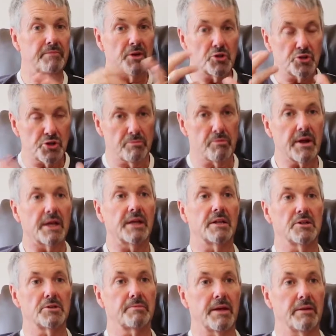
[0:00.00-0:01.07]
because you're bringing
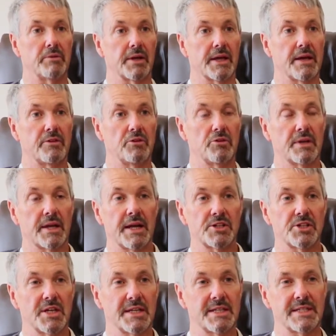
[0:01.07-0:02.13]
those people together, you could
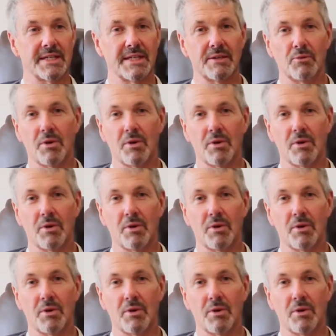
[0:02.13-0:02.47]
actually see,